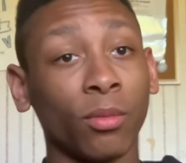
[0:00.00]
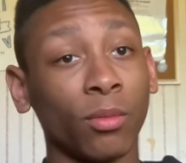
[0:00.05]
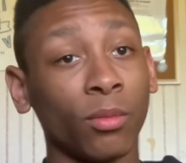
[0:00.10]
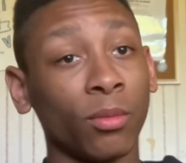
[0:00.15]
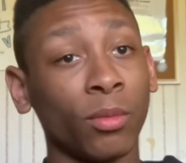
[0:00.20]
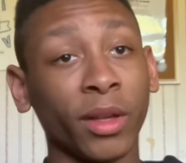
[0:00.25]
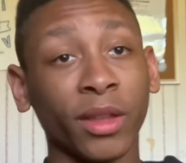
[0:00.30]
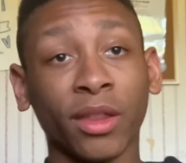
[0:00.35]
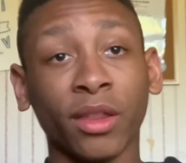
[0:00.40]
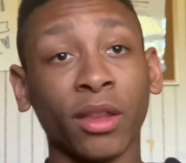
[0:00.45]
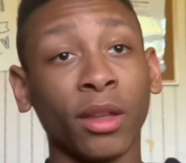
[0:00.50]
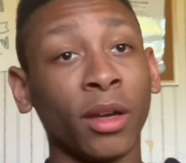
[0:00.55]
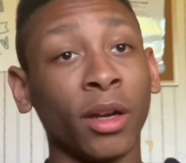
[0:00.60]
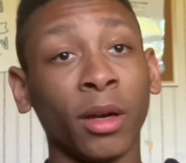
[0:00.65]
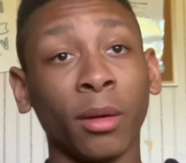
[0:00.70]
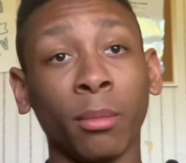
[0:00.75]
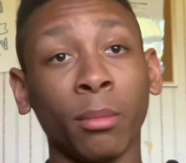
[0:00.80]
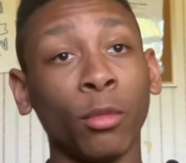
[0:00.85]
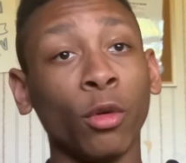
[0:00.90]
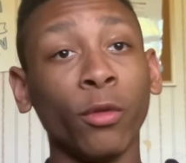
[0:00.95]
with the
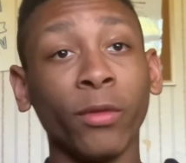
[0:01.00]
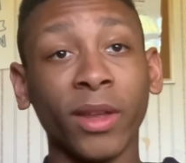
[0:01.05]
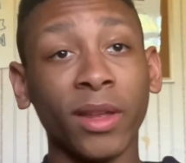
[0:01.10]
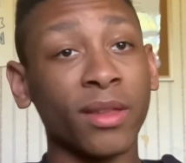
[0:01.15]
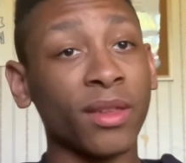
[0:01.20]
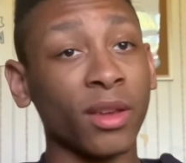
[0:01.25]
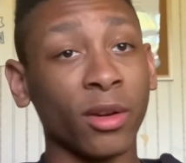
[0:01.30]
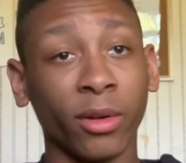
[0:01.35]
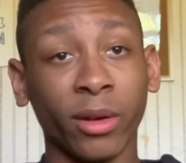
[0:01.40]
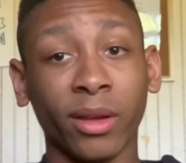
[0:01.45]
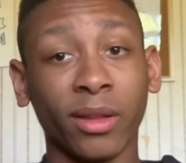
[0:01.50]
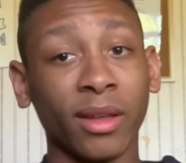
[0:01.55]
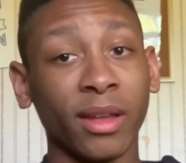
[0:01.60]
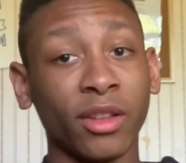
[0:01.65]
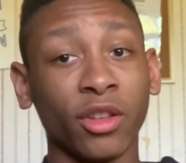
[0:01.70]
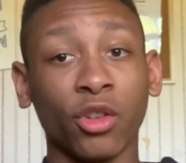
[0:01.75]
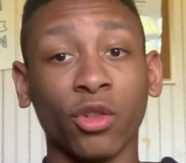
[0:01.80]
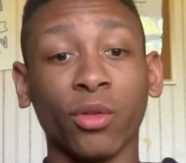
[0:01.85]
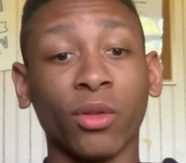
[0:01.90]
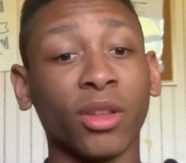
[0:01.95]
movie series and
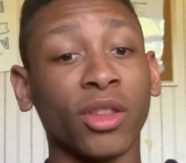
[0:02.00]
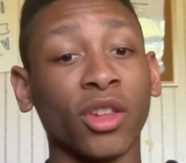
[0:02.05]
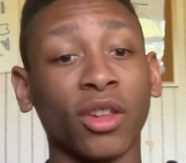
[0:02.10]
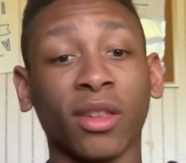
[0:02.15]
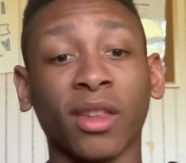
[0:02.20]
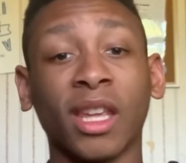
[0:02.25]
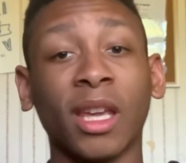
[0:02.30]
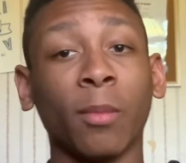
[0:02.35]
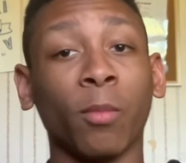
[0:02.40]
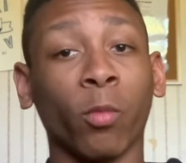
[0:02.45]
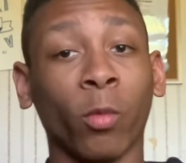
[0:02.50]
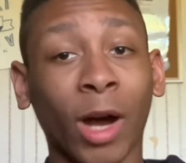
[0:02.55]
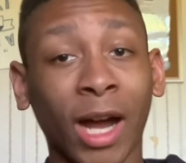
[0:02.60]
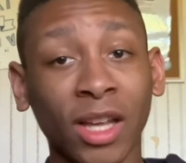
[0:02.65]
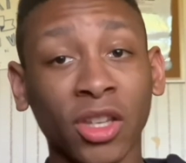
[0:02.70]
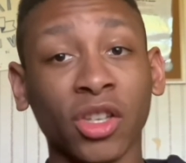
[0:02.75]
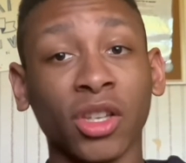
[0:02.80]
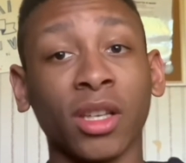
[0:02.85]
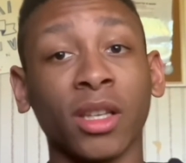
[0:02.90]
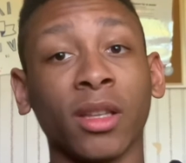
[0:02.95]
you just keep
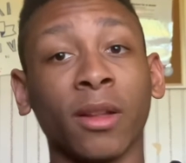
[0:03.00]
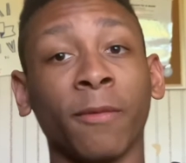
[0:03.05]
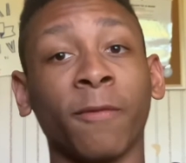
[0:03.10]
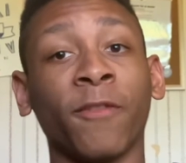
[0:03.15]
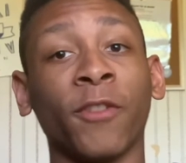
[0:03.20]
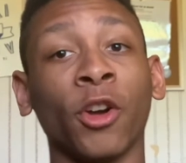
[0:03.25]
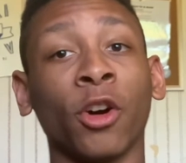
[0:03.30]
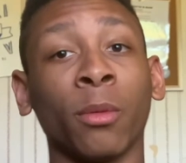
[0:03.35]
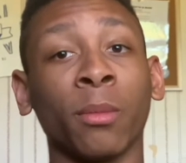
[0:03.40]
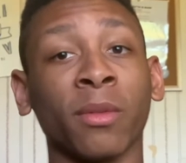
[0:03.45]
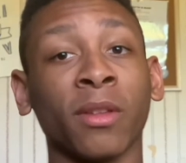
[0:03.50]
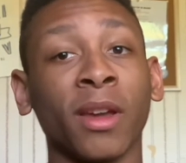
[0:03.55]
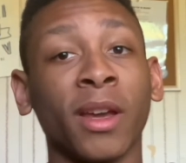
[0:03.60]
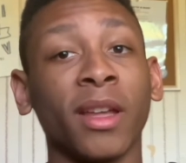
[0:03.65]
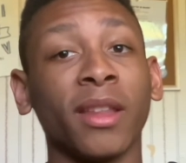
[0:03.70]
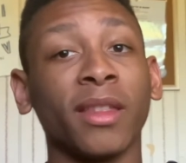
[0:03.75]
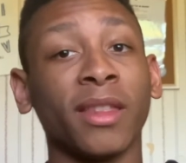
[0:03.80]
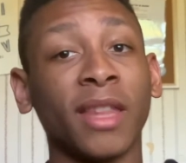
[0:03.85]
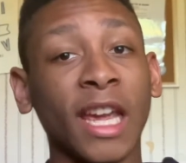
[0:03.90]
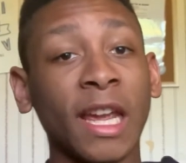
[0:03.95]
watching the films
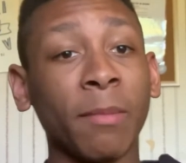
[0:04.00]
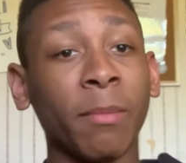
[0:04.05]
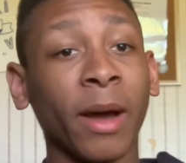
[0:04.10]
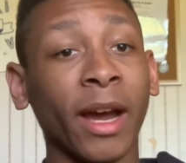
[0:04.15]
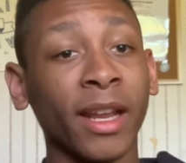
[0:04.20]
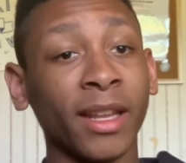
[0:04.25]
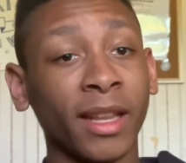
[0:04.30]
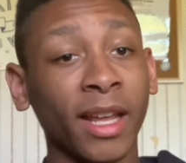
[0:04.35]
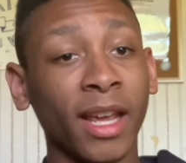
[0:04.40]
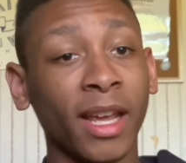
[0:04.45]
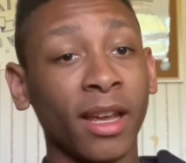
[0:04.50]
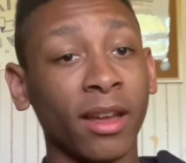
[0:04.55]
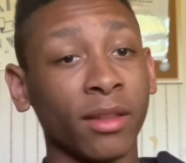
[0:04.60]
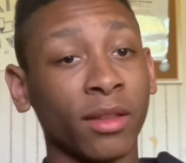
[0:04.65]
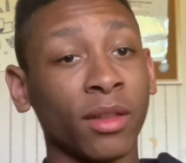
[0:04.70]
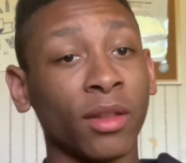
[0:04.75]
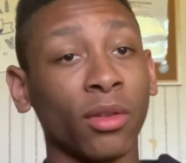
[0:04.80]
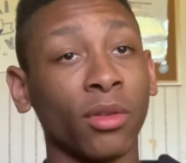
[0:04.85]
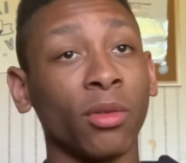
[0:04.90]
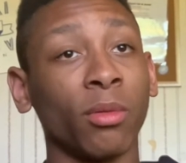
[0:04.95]
day by day
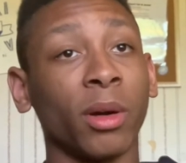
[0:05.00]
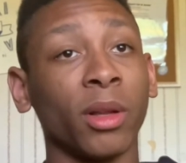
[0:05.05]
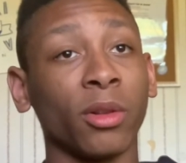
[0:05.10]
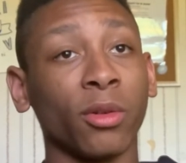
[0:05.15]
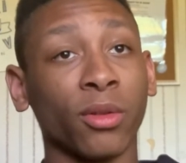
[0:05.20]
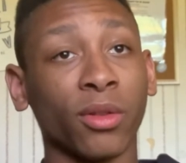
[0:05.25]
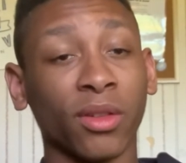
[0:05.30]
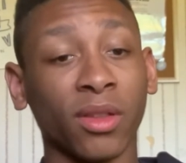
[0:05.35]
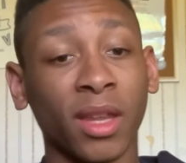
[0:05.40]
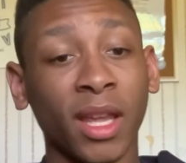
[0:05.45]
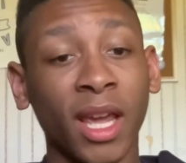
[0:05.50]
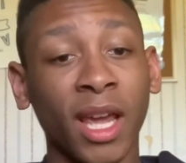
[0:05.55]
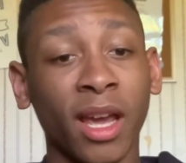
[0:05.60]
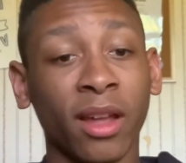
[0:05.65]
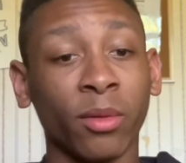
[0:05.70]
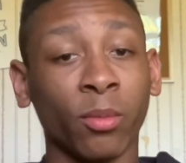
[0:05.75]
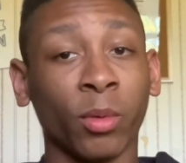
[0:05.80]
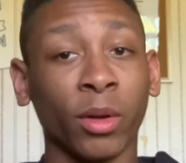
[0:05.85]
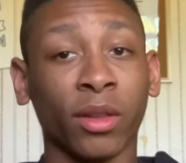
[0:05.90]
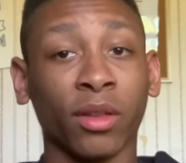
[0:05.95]
until you
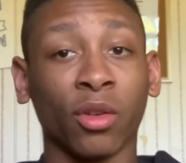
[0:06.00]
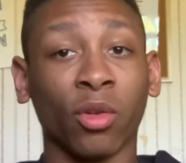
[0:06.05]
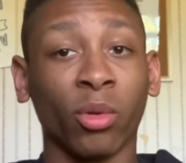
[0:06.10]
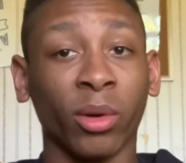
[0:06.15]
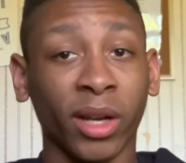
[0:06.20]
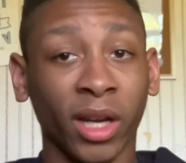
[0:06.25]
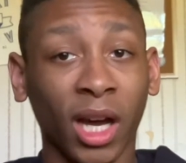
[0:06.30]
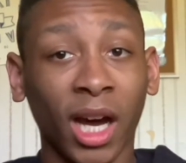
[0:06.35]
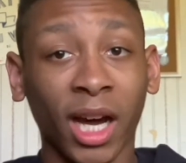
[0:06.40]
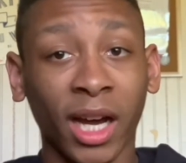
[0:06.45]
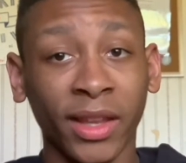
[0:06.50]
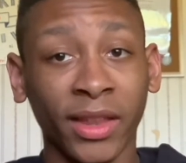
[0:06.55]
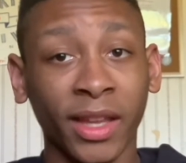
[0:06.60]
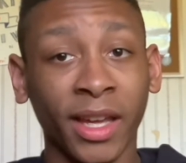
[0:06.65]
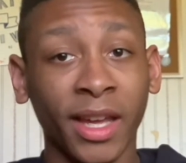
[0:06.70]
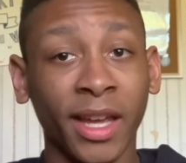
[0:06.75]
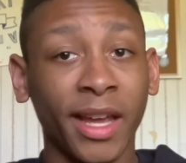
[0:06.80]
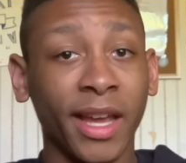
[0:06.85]
understand what's going on,